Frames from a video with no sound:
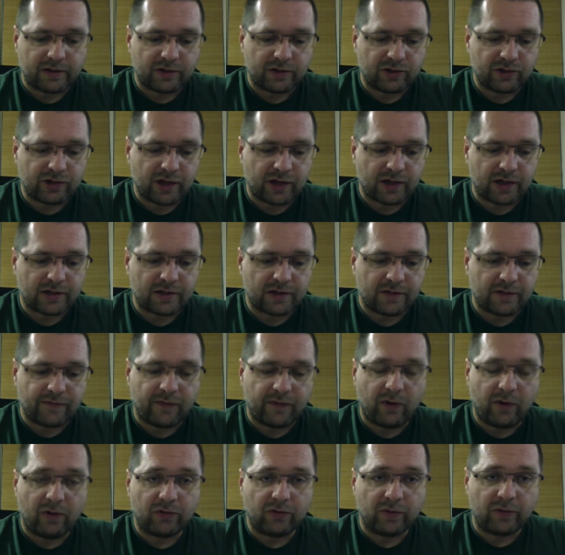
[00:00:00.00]
just
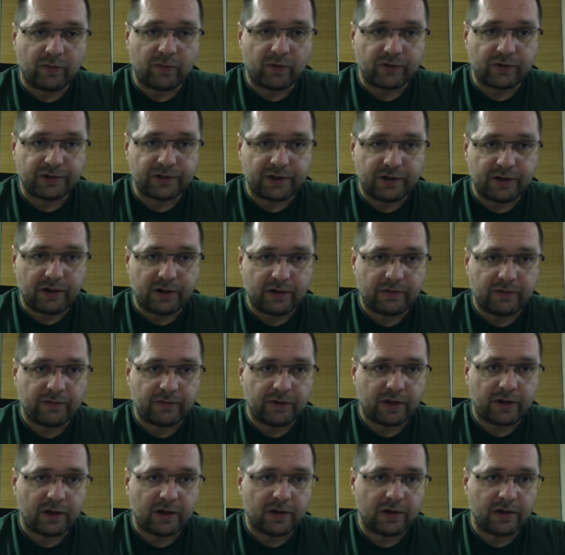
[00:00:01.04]
follow the procedure
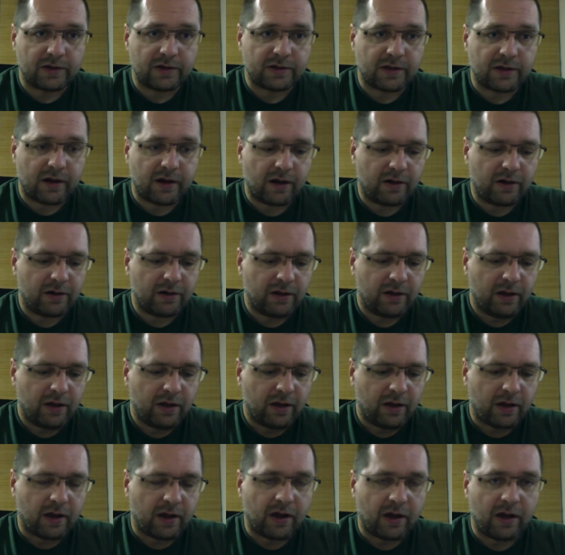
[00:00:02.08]
that is there,
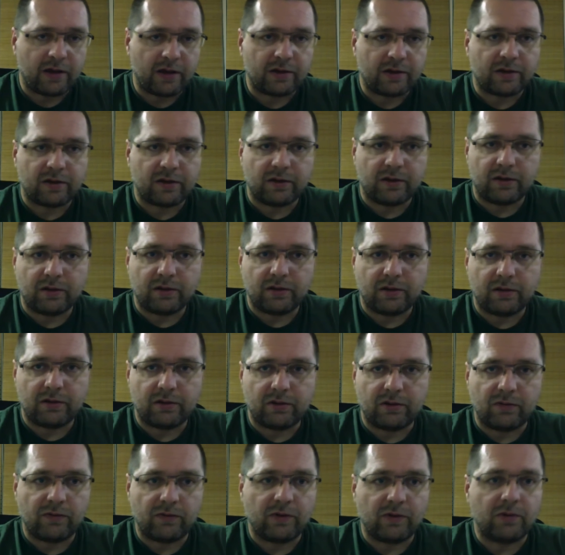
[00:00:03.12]
and
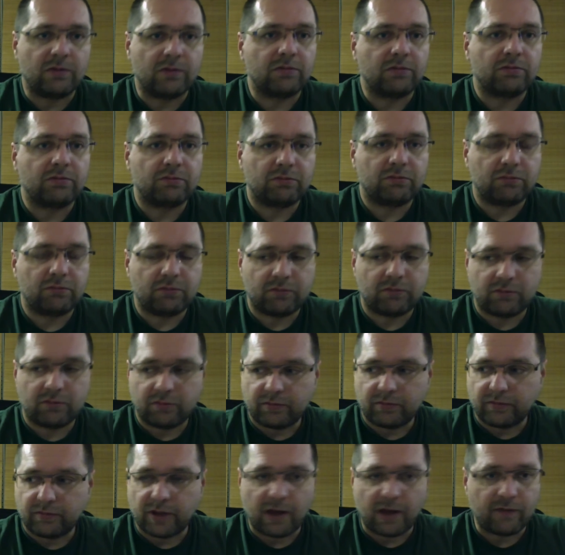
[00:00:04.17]
you will
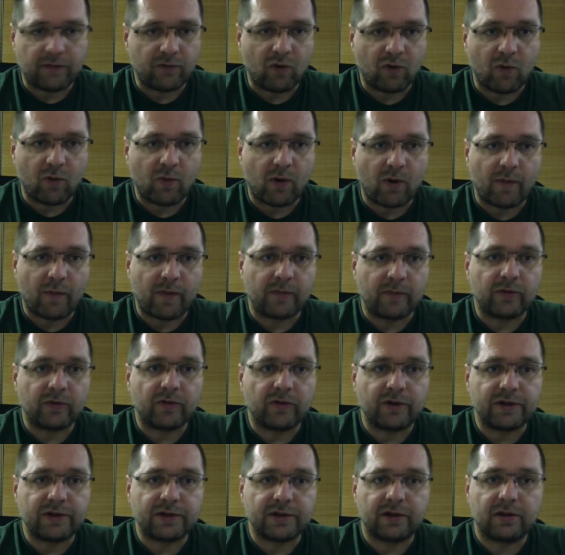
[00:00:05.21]
have no problem
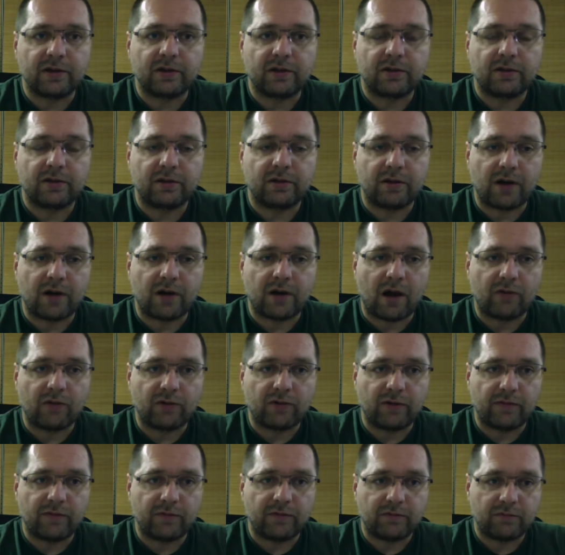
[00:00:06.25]
to reset the
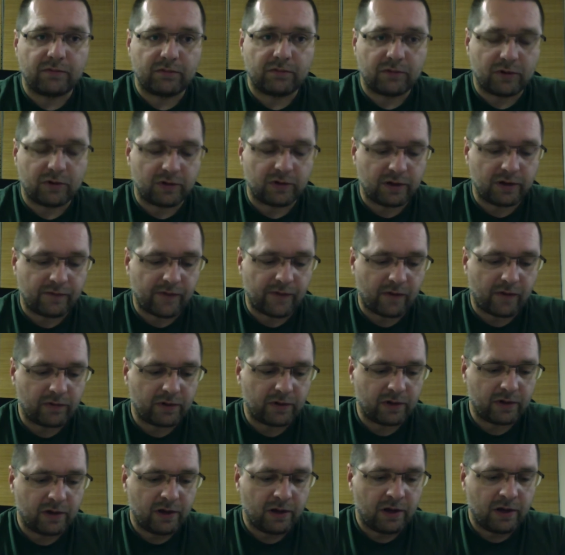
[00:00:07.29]
router to default.
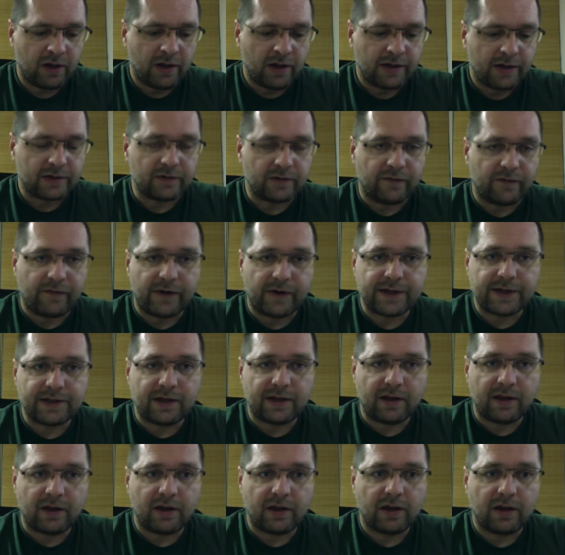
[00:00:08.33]
So first
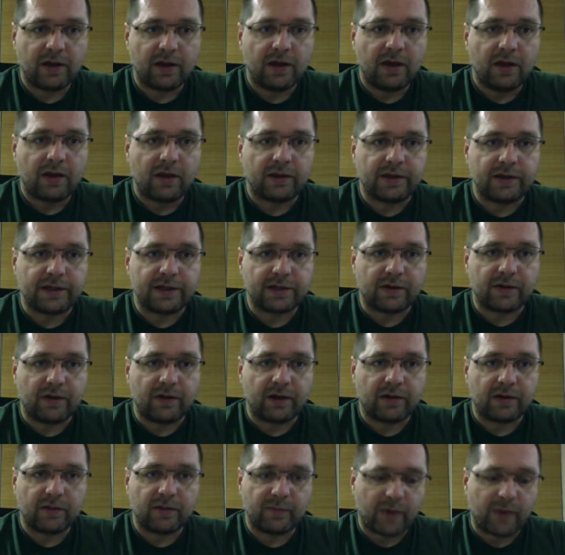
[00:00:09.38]
thing,
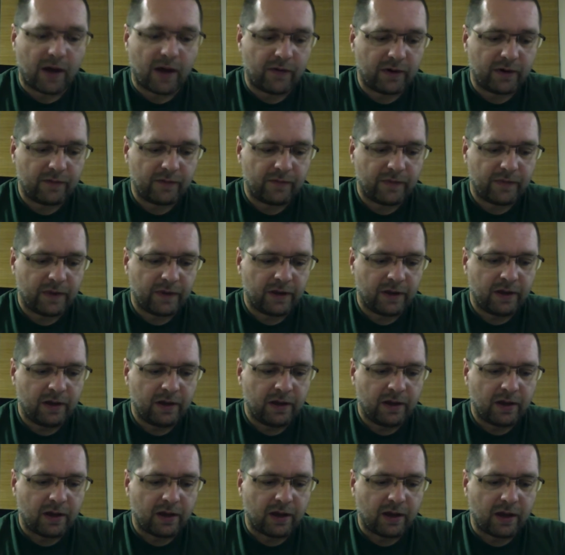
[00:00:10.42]
disconnect the power
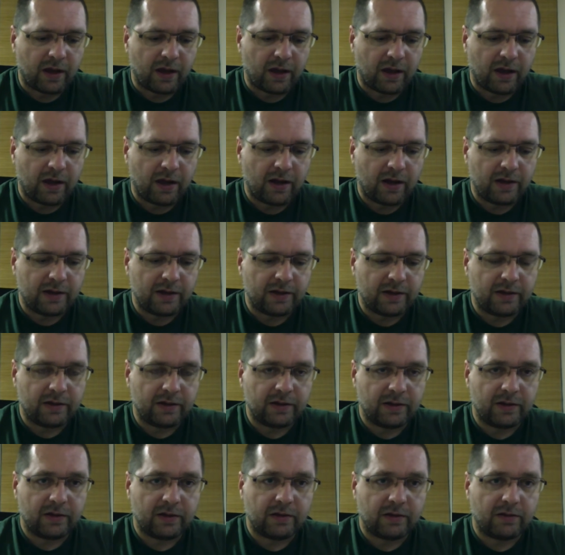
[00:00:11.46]
and
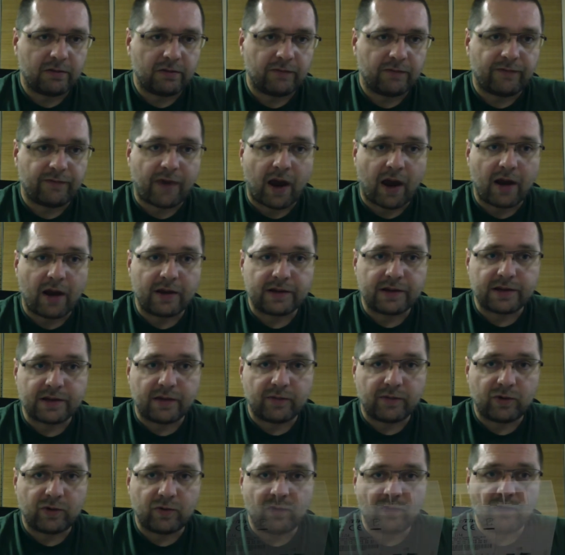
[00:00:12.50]
find
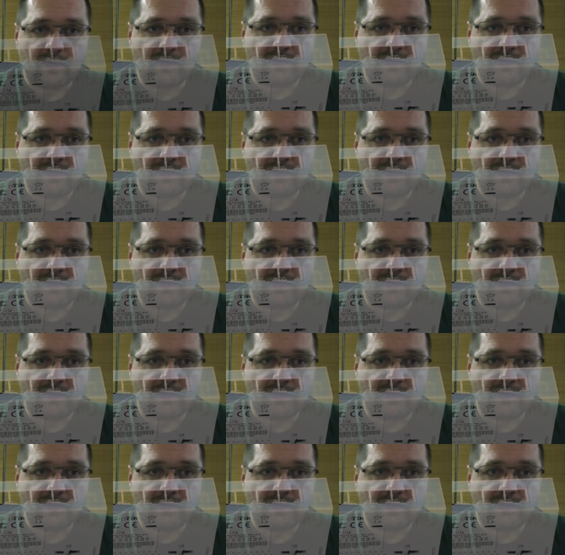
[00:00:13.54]
some tool